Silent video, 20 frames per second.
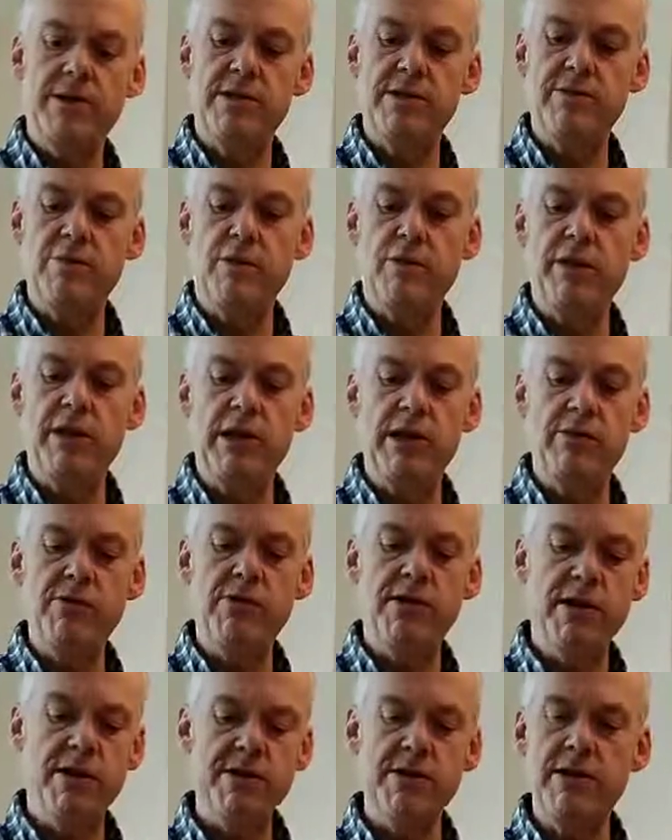What we
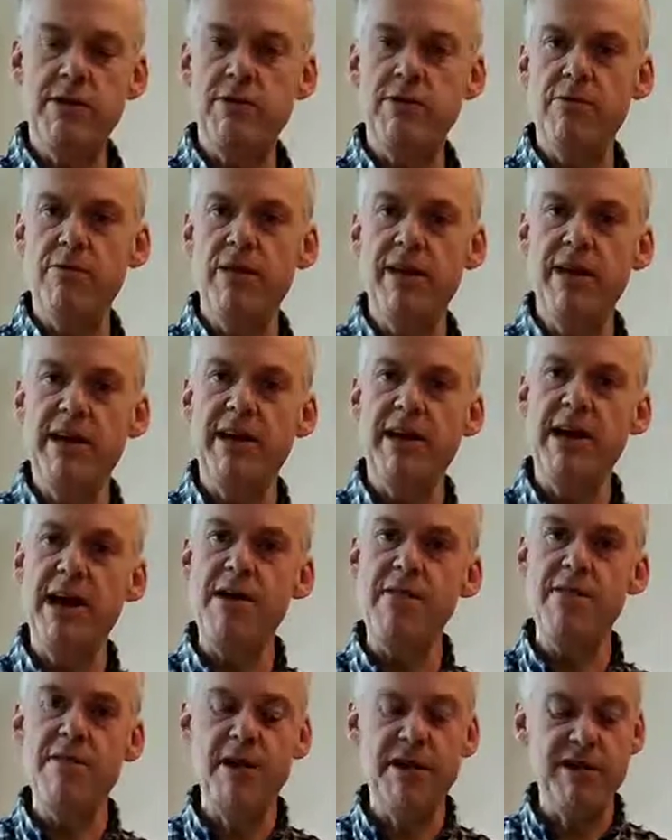used. So
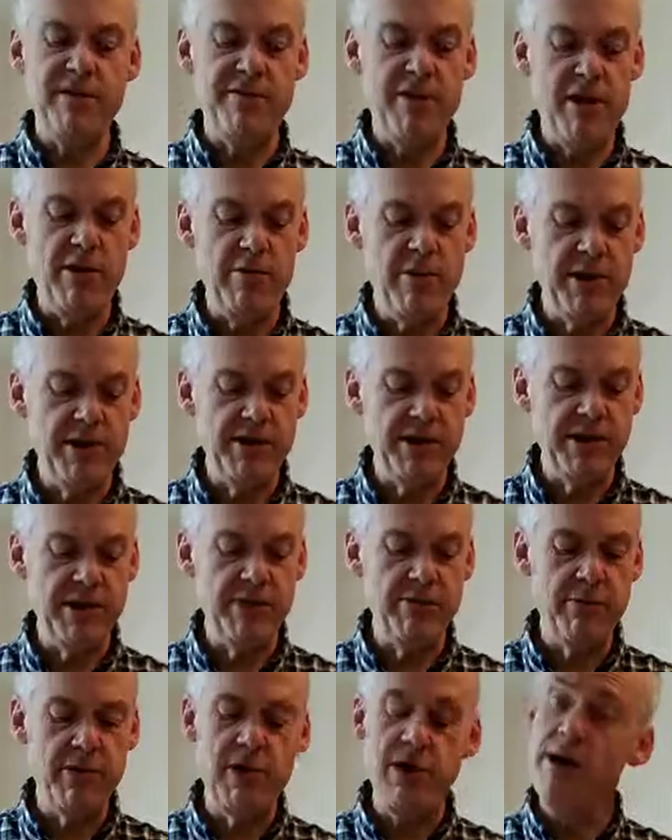again, thank you very much,
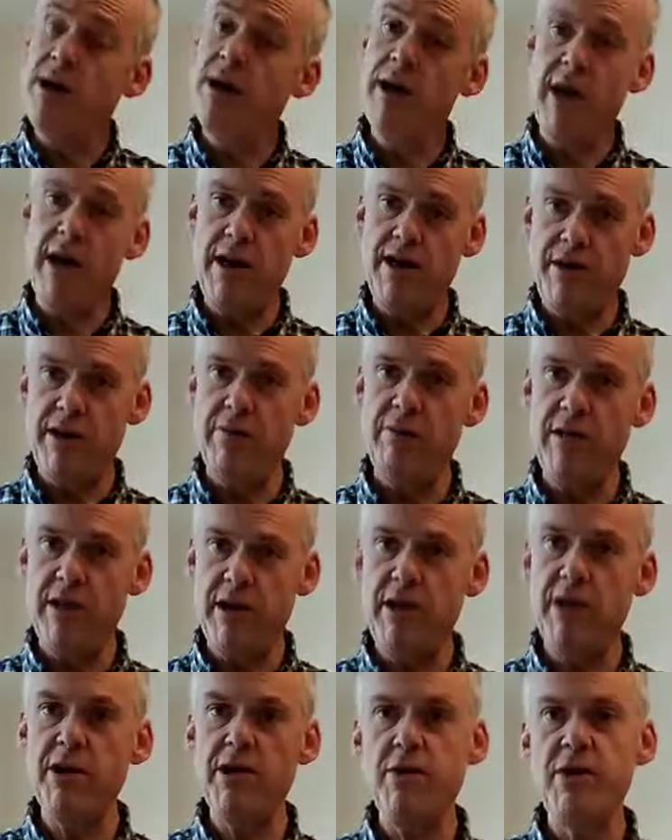and I think we're
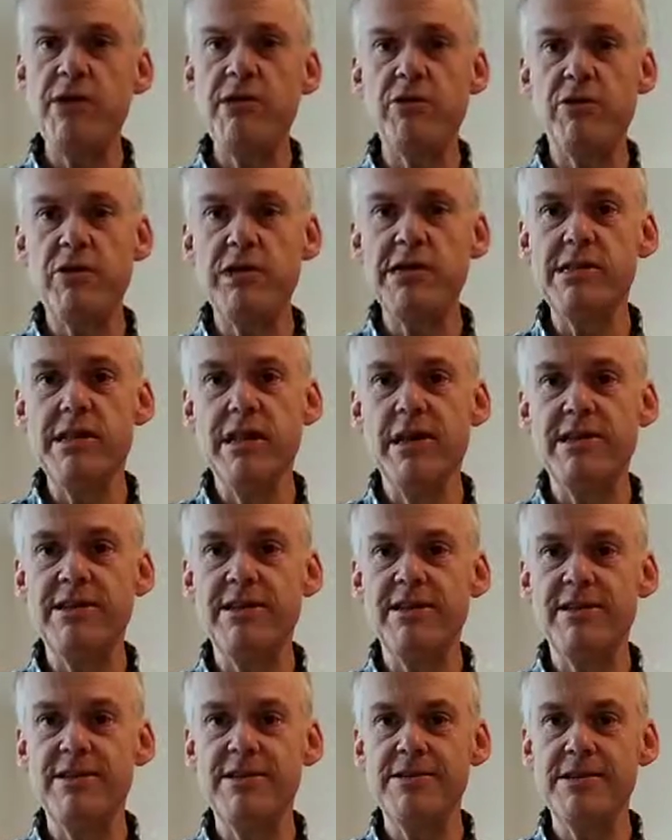going to enjoy this later.
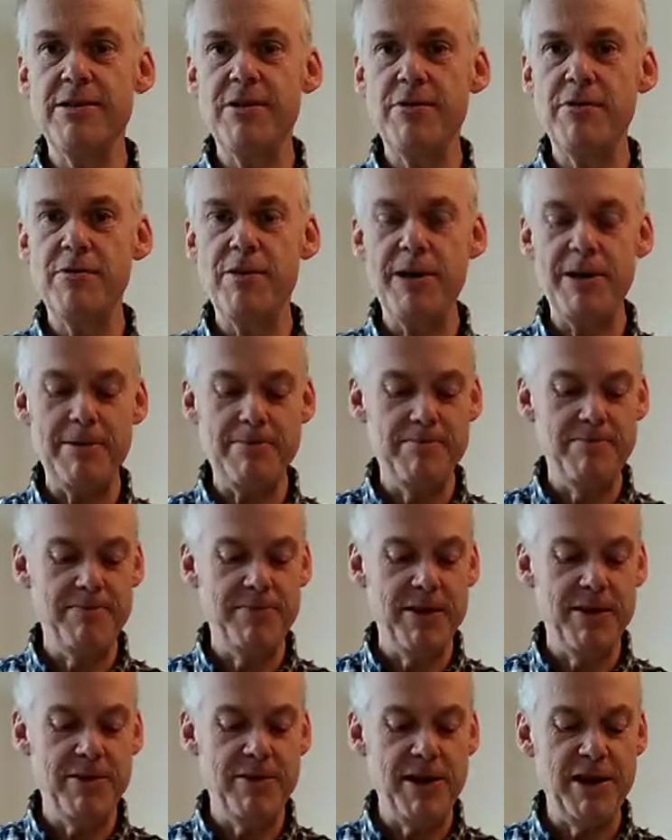So
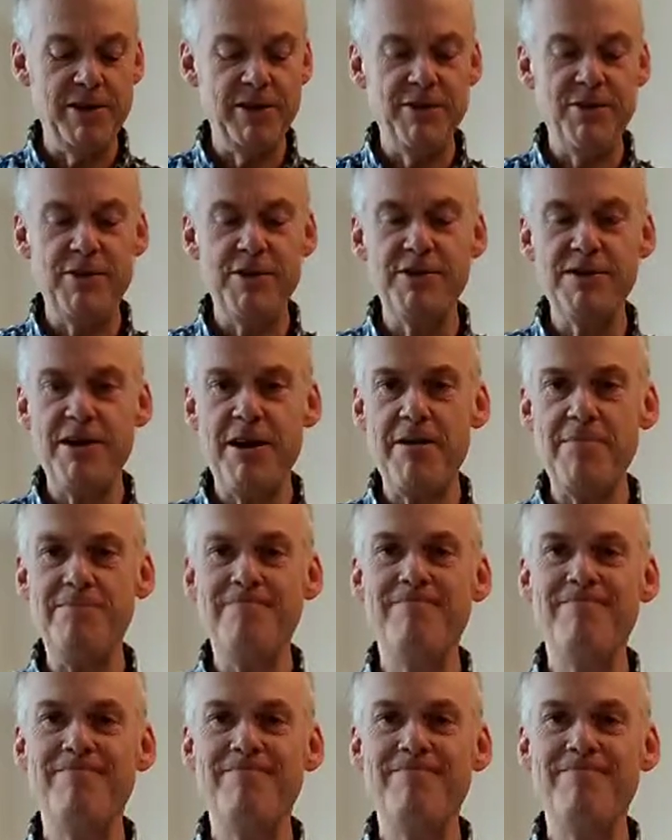thanks for your time.